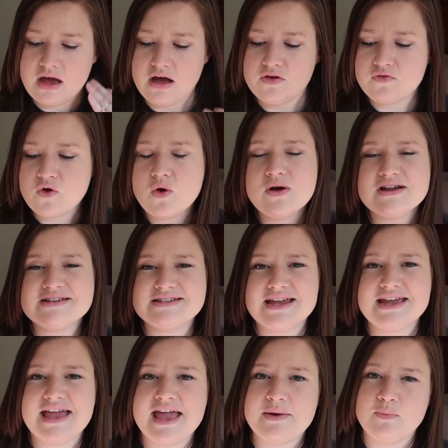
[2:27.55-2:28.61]
Of course
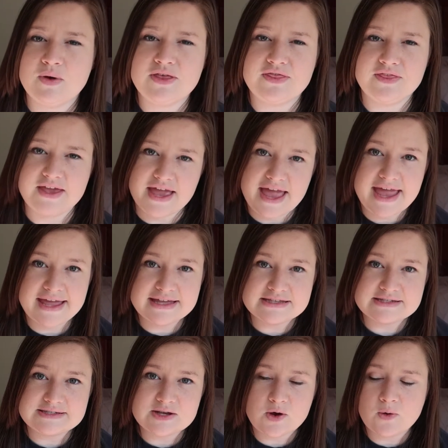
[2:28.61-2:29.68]
it came with the
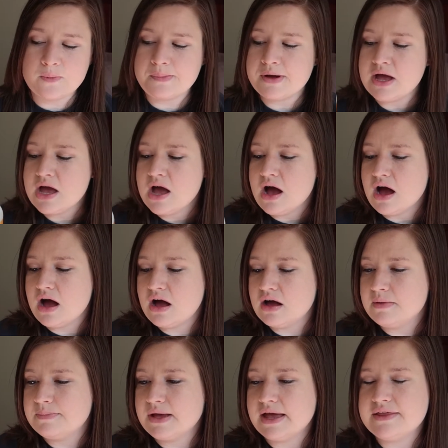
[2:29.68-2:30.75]
hand soap.
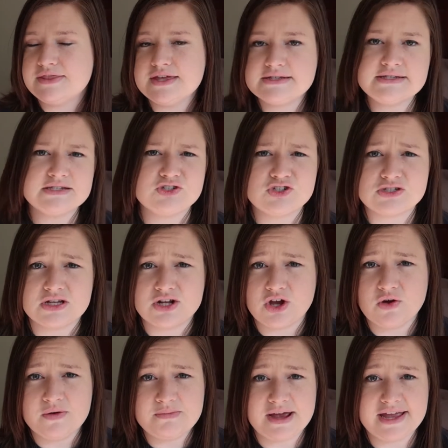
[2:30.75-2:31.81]
This is just going to
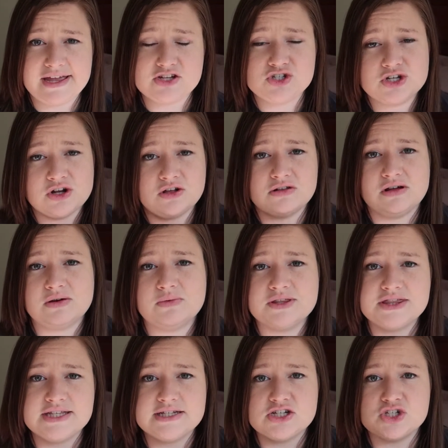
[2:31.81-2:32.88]
go in my kitchen along
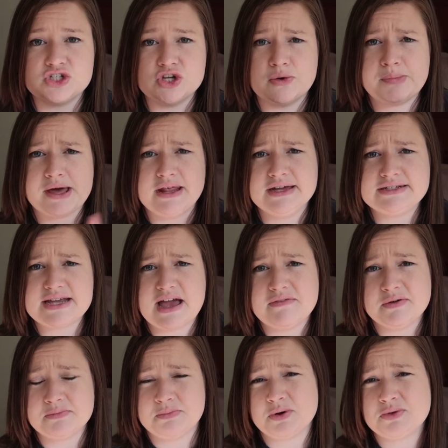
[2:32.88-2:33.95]
with the dish soap. I like to have
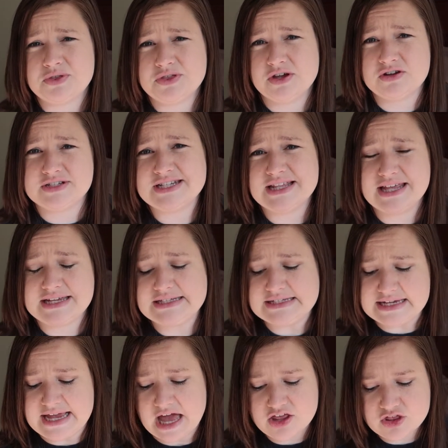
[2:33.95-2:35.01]
them both there
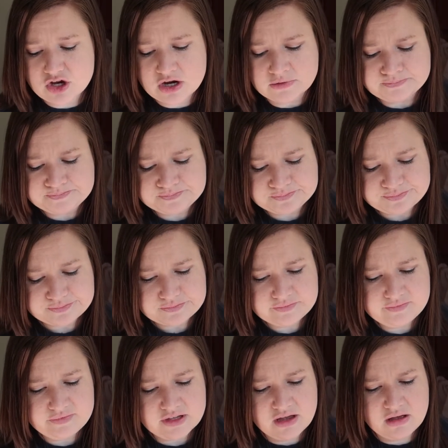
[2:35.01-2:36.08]
together.
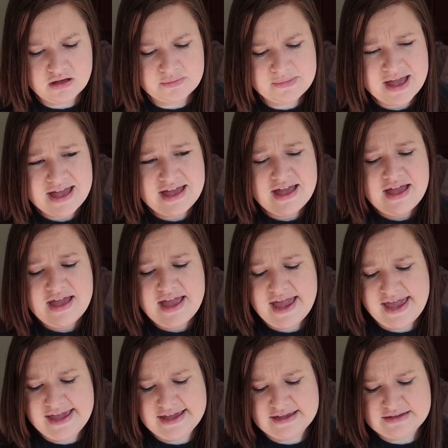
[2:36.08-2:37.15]

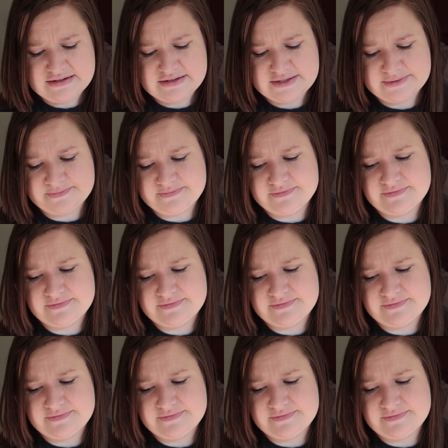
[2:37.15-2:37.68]
And